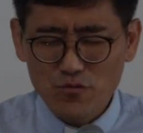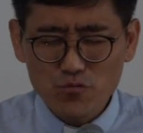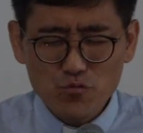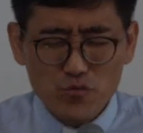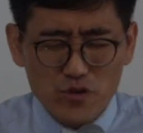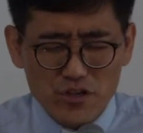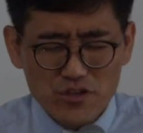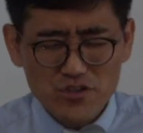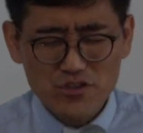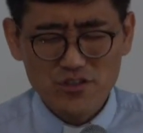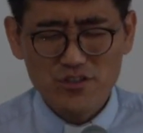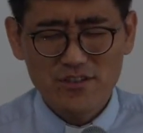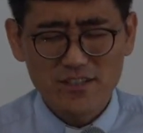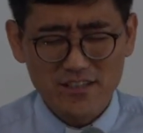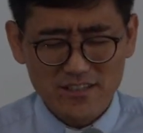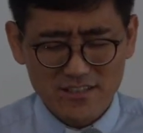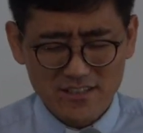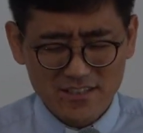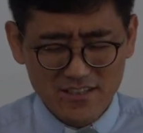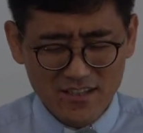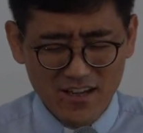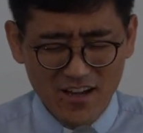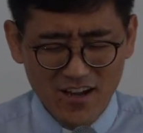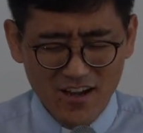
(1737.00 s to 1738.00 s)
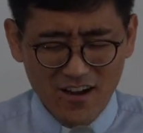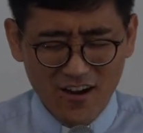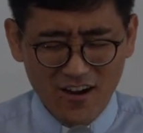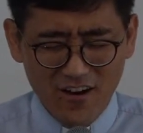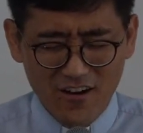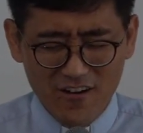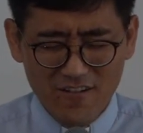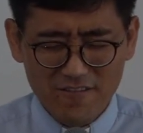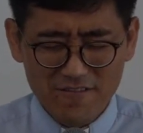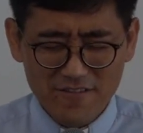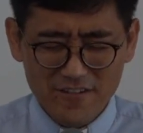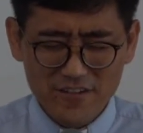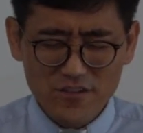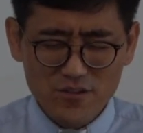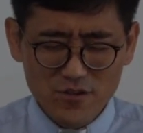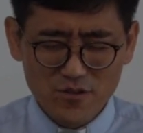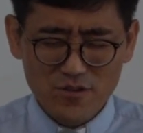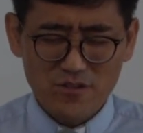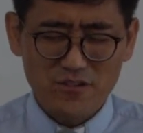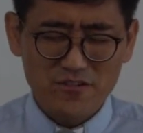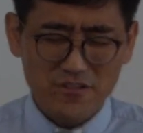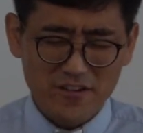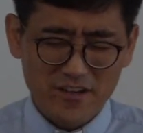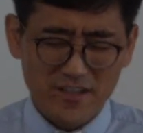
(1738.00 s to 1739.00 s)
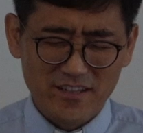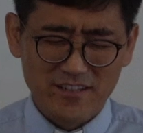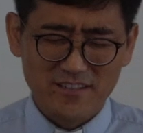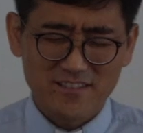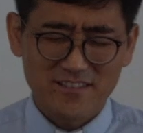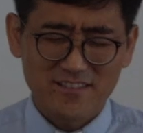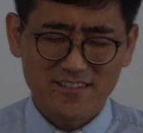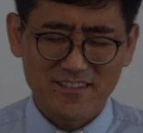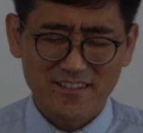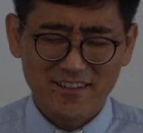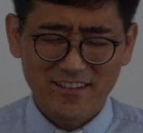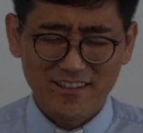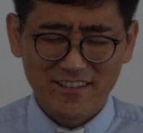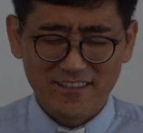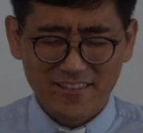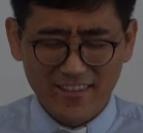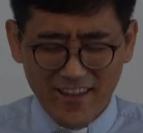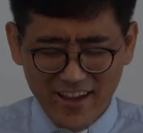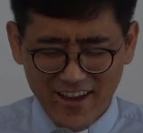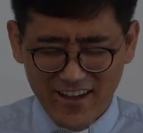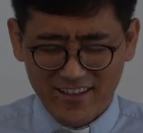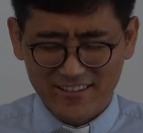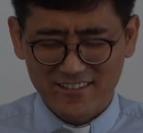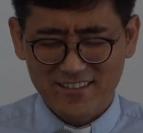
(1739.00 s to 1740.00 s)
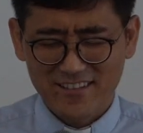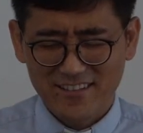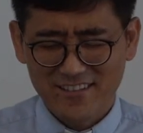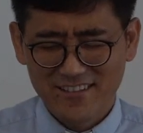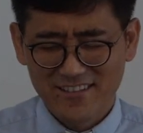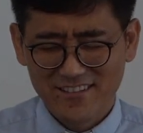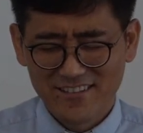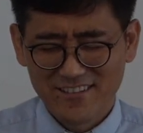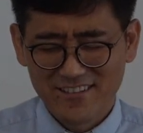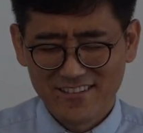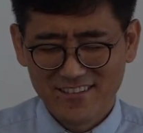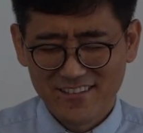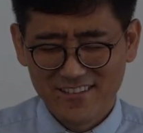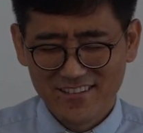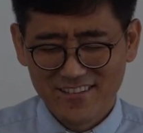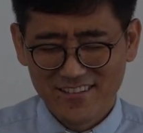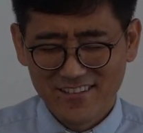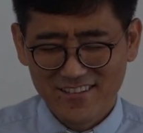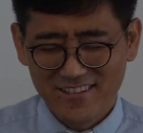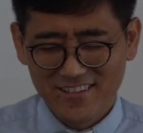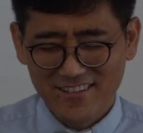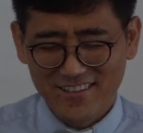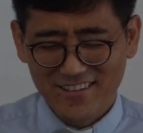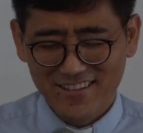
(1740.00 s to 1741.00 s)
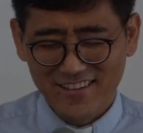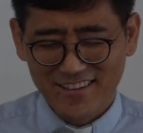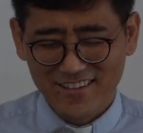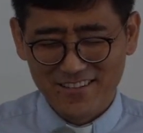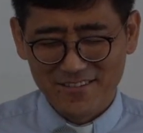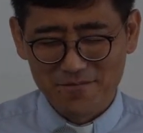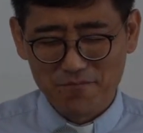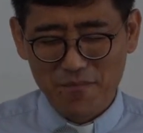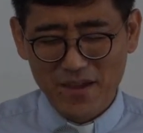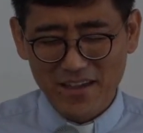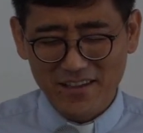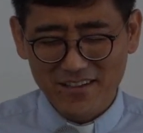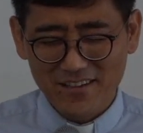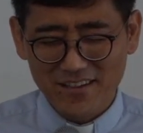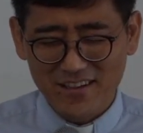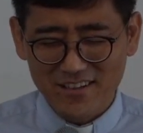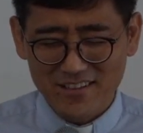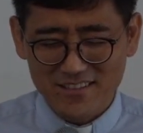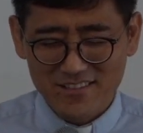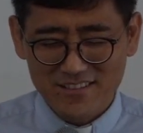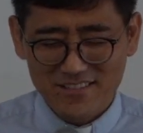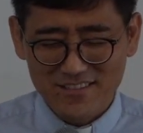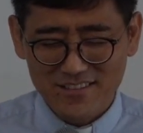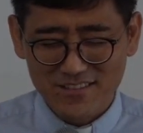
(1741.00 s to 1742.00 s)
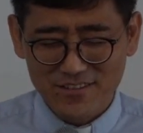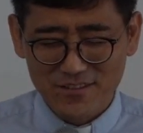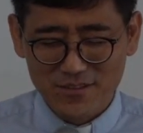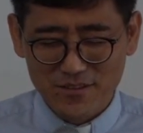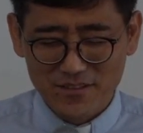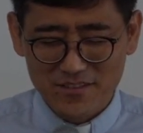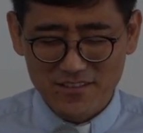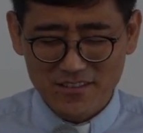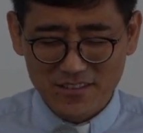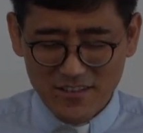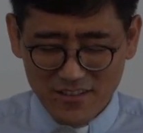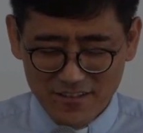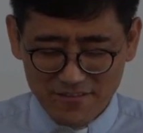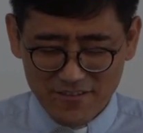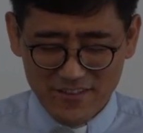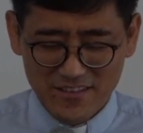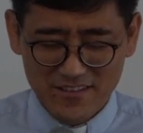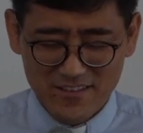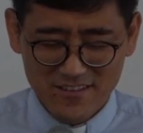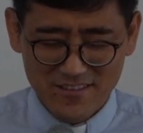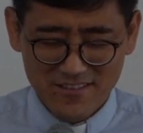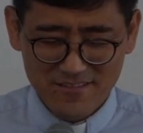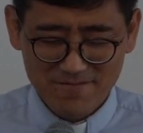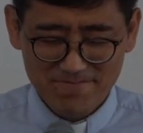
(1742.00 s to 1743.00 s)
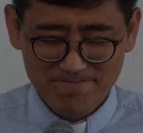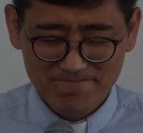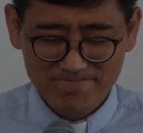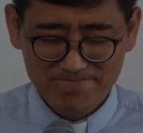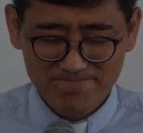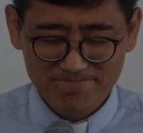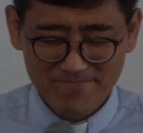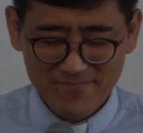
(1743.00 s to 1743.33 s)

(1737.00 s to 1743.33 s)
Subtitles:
the richness of your grace in that, and make us your servants.